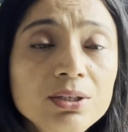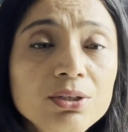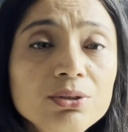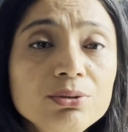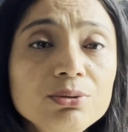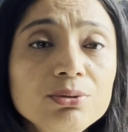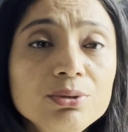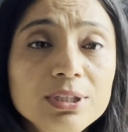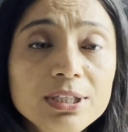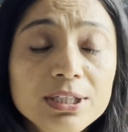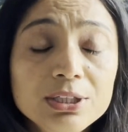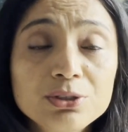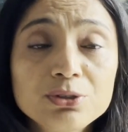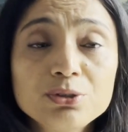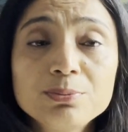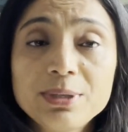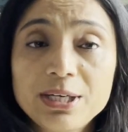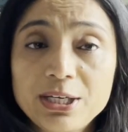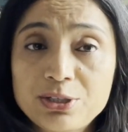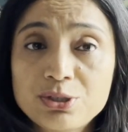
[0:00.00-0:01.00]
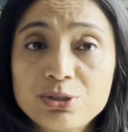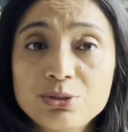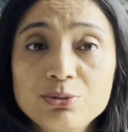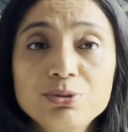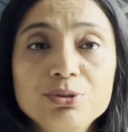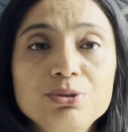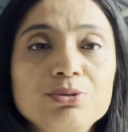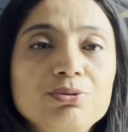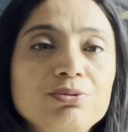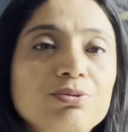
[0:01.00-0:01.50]
you need to make
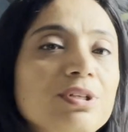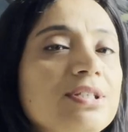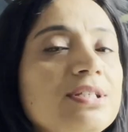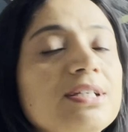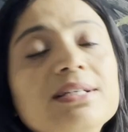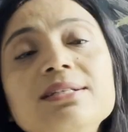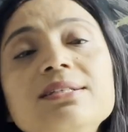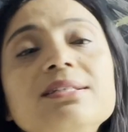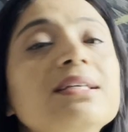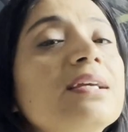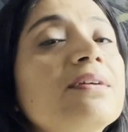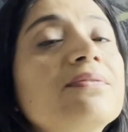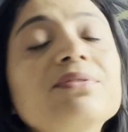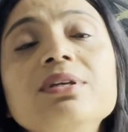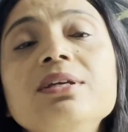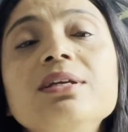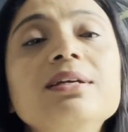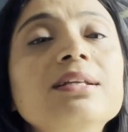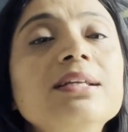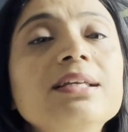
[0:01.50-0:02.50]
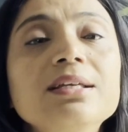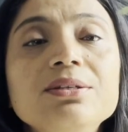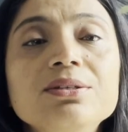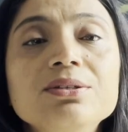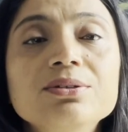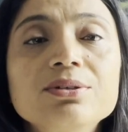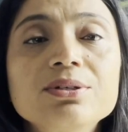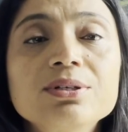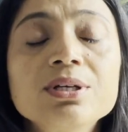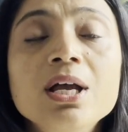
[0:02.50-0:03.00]
sure you do the scene safety, clean
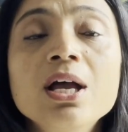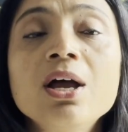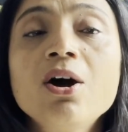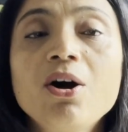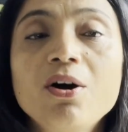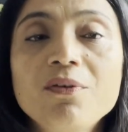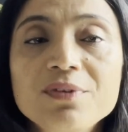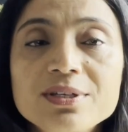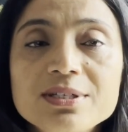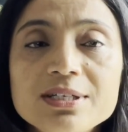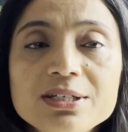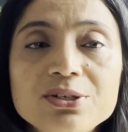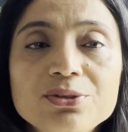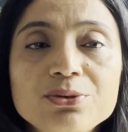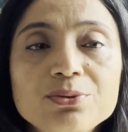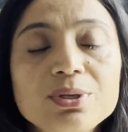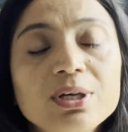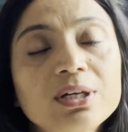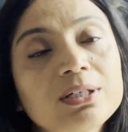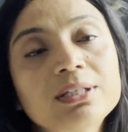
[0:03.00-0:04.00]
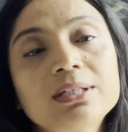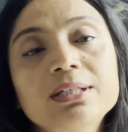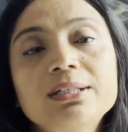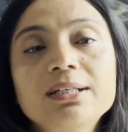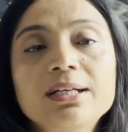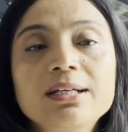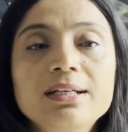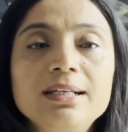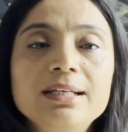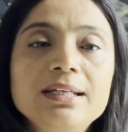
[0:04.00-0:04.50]
your, obviously draw the
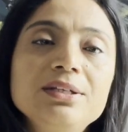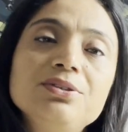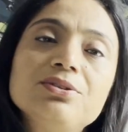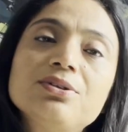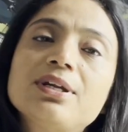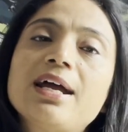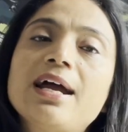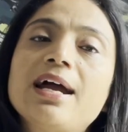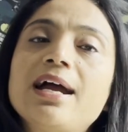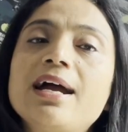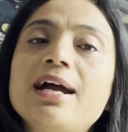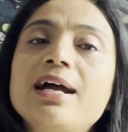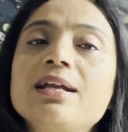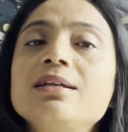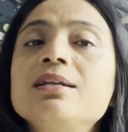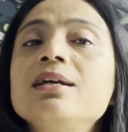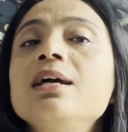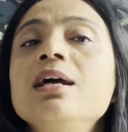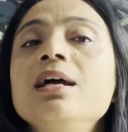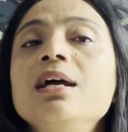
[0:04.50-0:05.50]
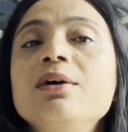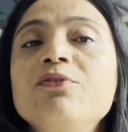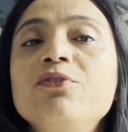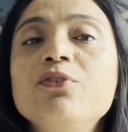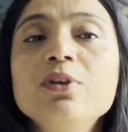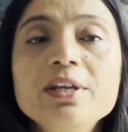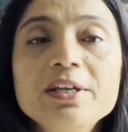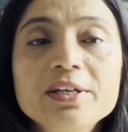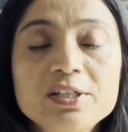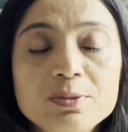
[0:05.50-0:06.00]
curtain, clean your hand,
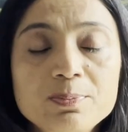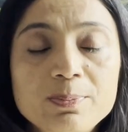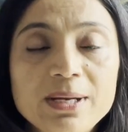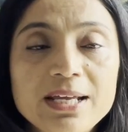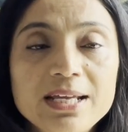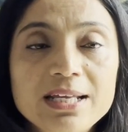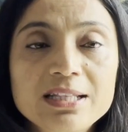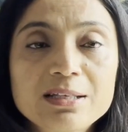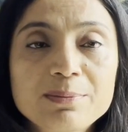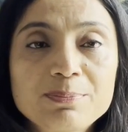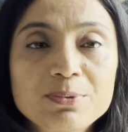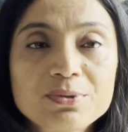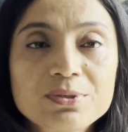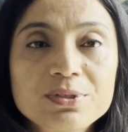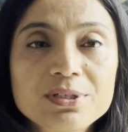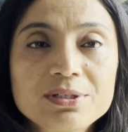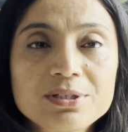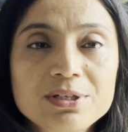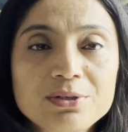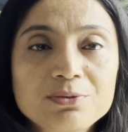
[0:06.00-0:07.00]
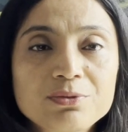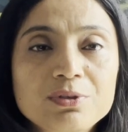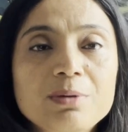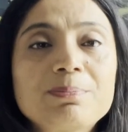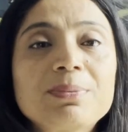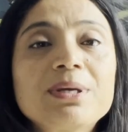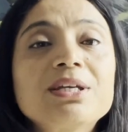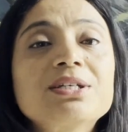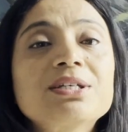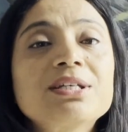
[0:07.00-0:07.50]
fully explain the procedure to the
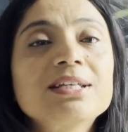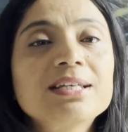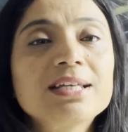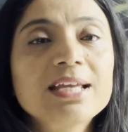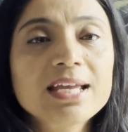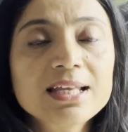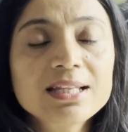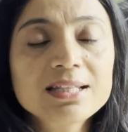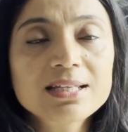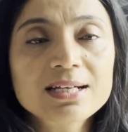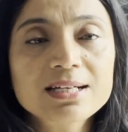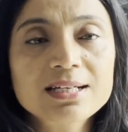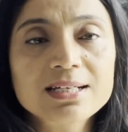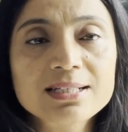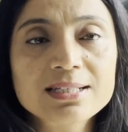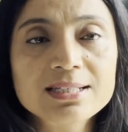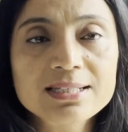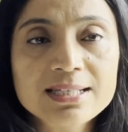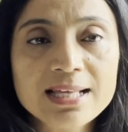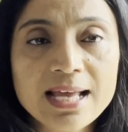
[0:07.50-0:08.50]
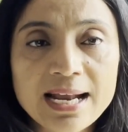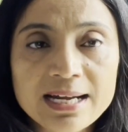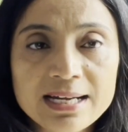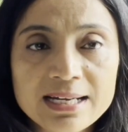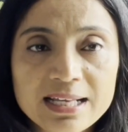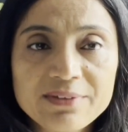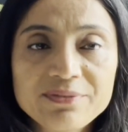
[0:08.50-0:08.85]
patient, gain the consent.